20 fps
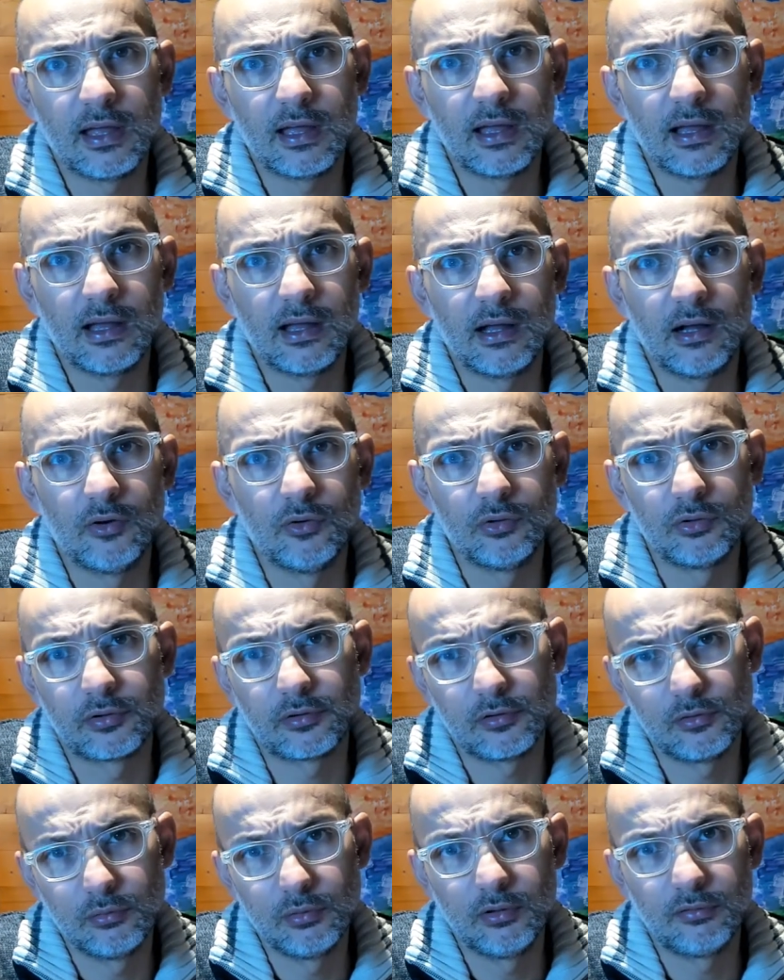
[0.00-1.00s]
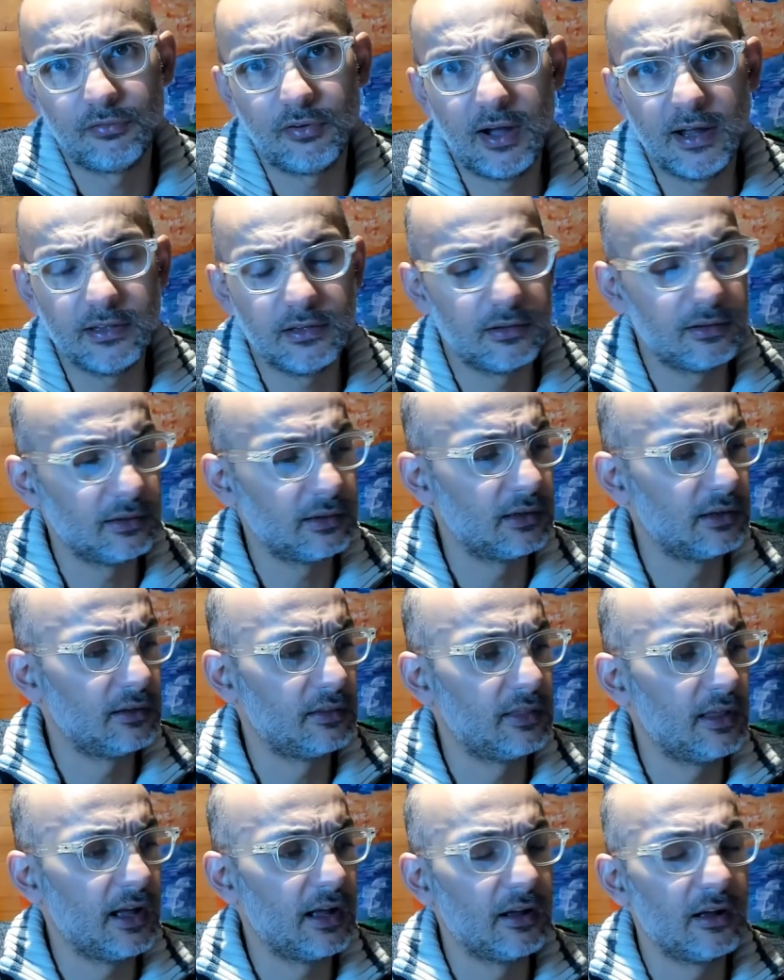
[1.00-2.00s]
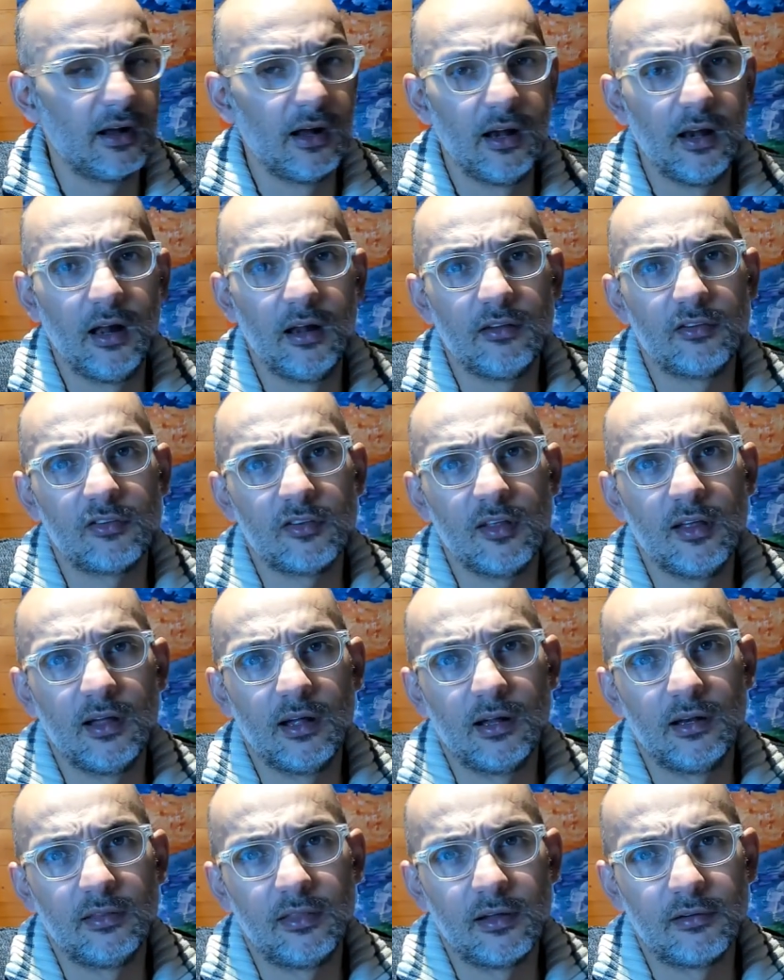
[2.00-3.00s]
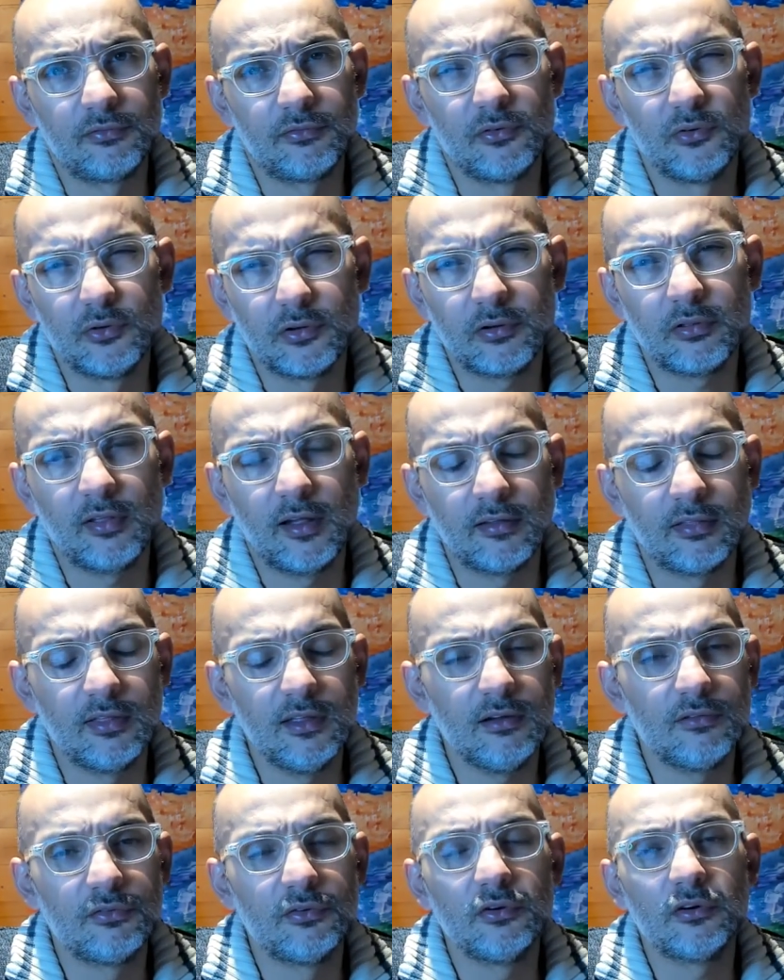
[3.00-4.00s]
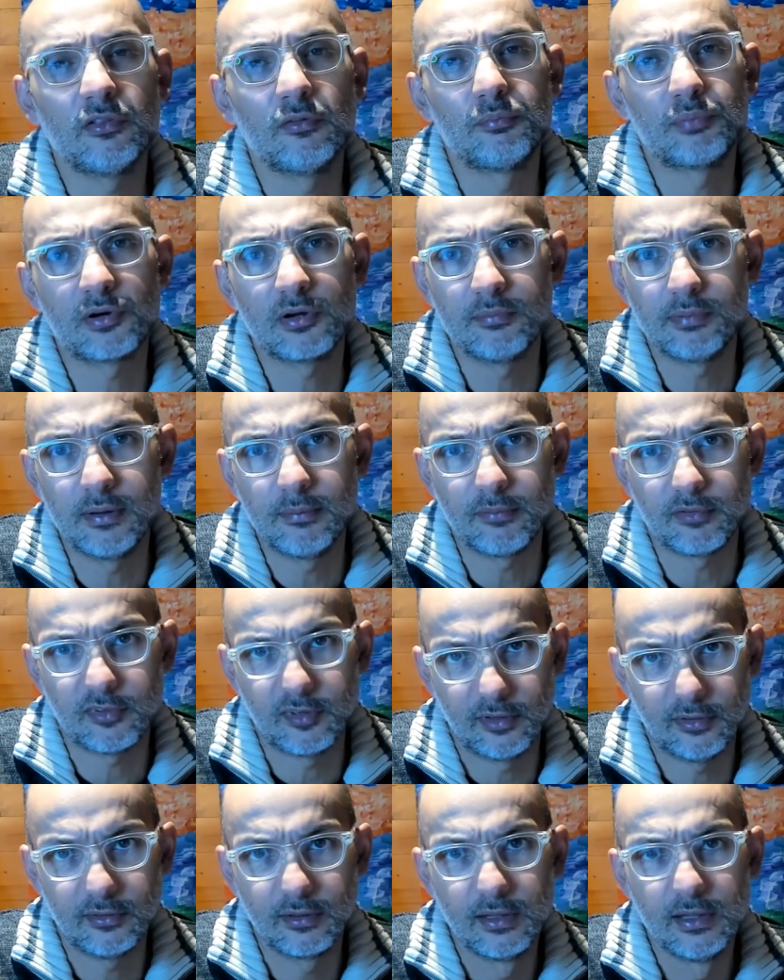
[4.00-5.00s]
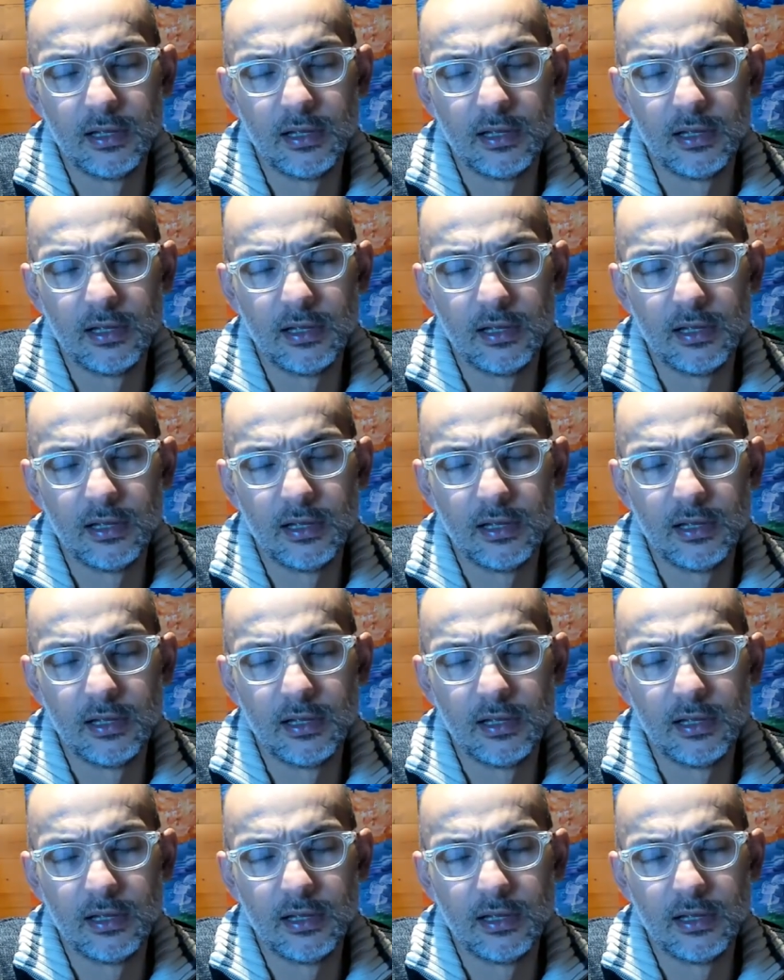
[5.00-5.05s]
or you will find the fourth problem set.